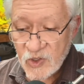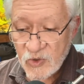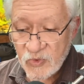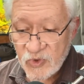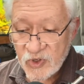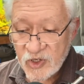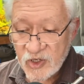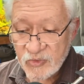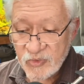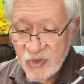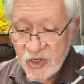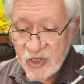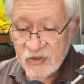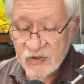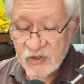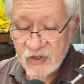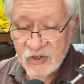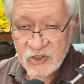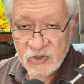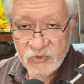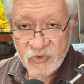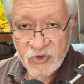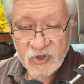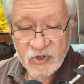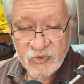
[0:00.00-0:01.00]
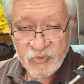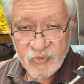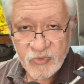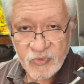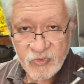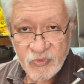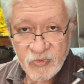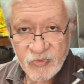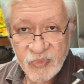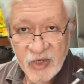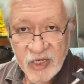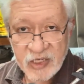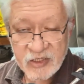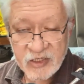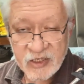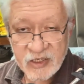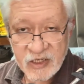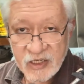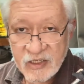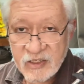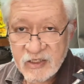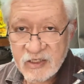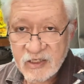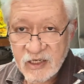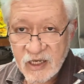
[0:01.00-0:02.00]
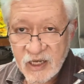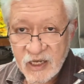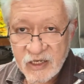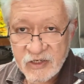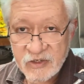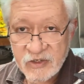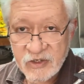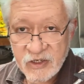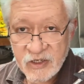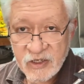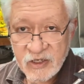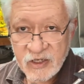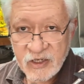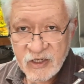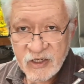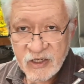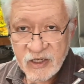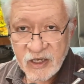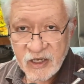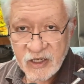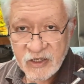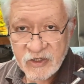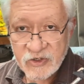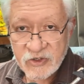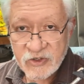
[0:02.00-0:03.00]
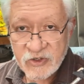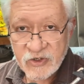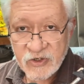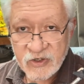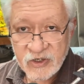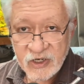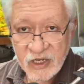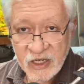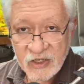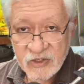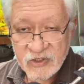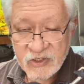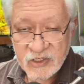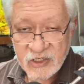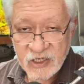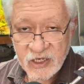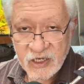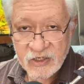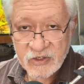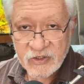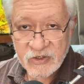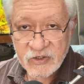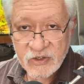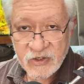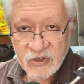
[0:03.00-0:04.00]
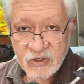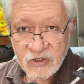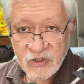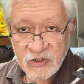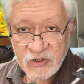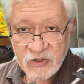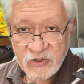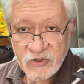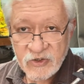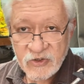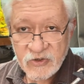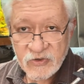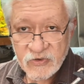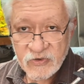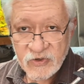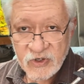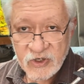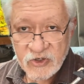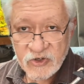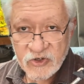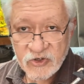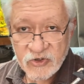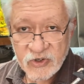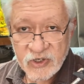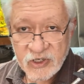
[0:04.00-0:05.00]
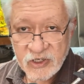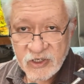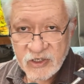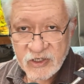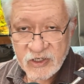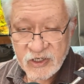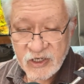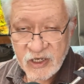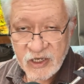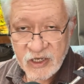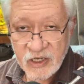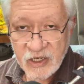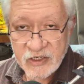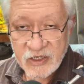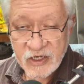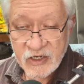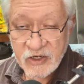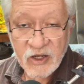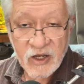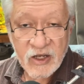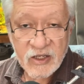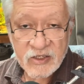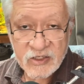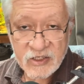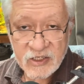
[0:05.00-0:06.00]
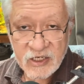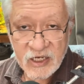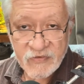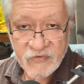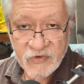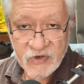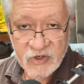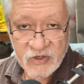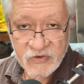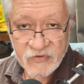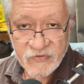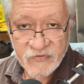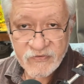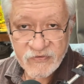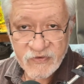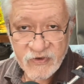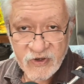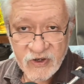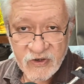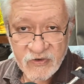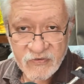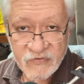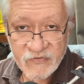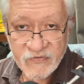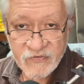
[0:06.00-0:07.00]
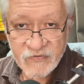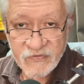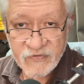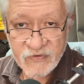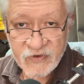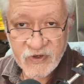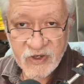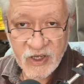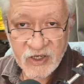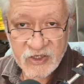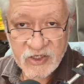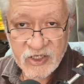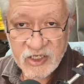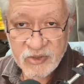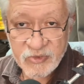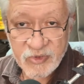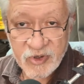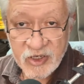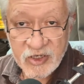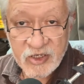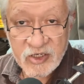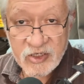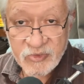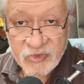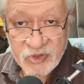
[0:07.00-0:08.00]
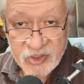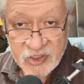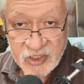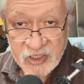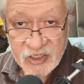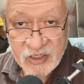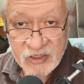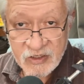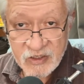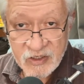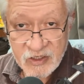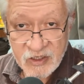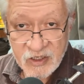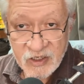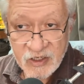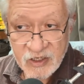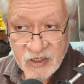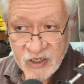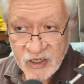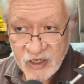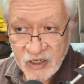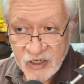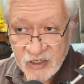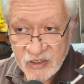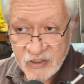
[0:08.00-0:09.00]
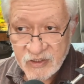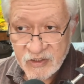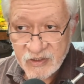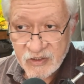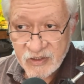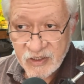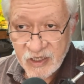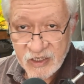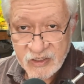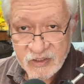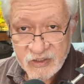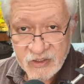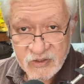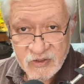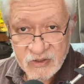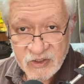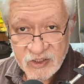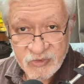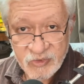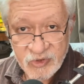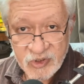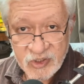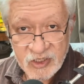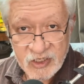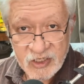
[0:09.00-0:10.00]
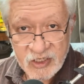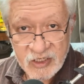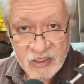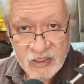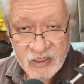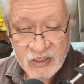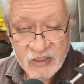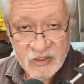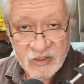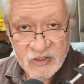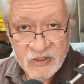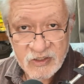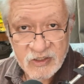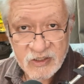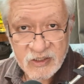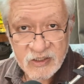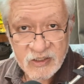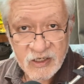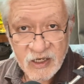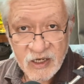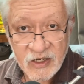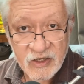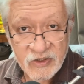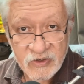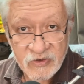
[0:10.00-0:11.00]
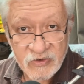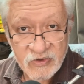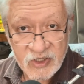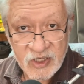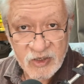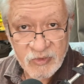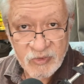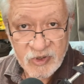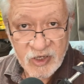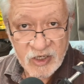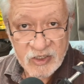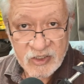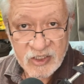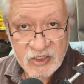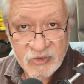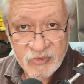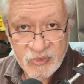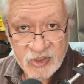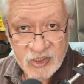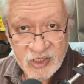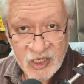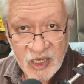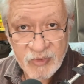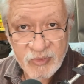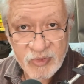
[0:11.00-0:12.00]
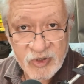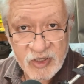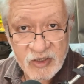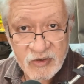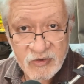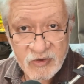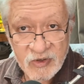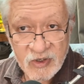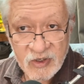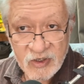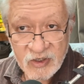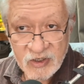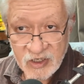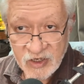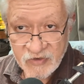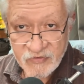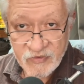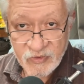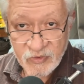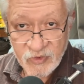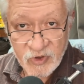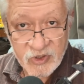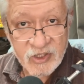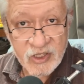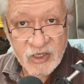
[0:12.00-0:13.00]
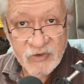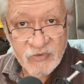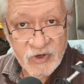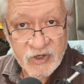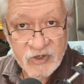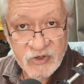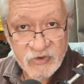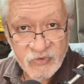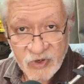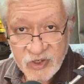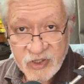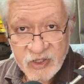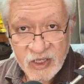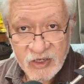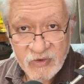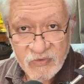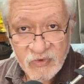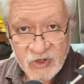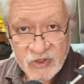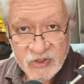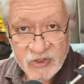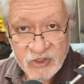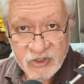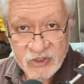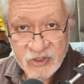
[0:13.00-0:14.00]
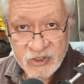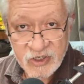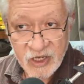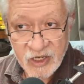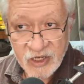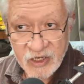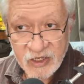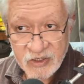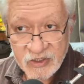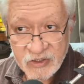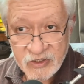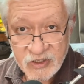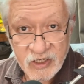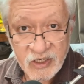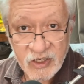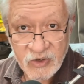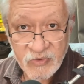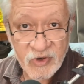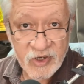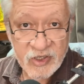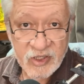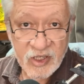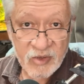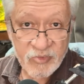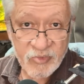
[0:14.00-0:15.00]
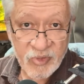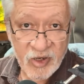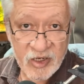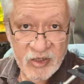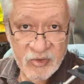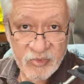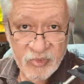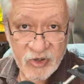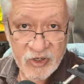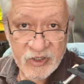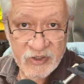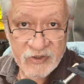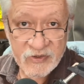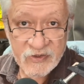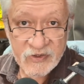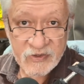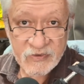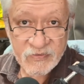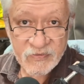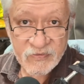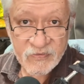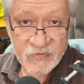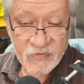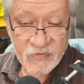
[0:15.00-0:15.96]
make things work better inside and turn outside to enjoy an enhanced level of customer intimacy. And that ultimately is how you keep customers happy, give them what they want when they want it, and take away their pain points.